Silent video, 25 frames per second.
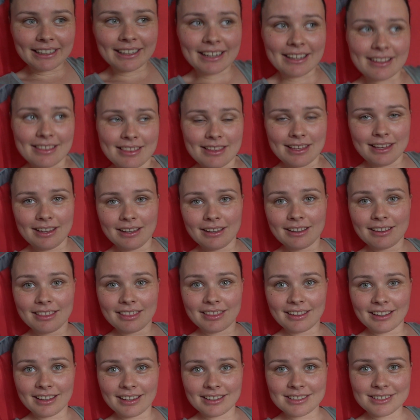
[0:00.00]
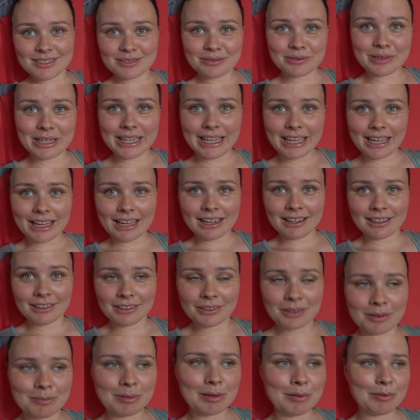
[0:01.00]
and I think that we had a
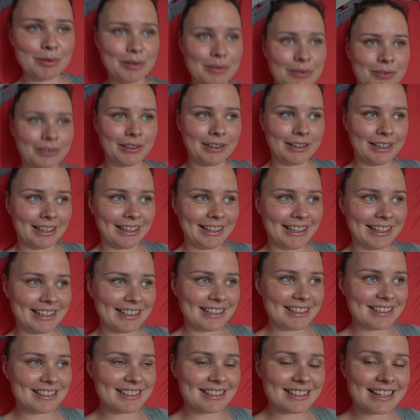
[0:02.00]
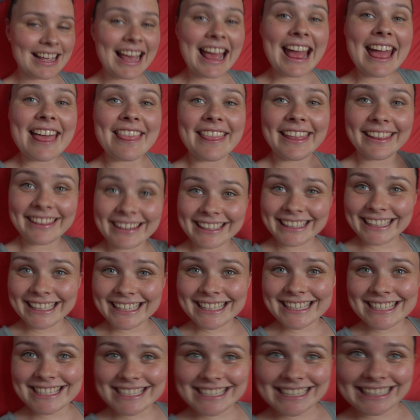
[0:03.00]
little bit more fun than the kids, and the
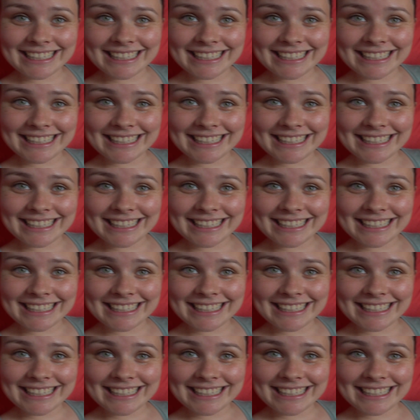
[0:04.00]
kids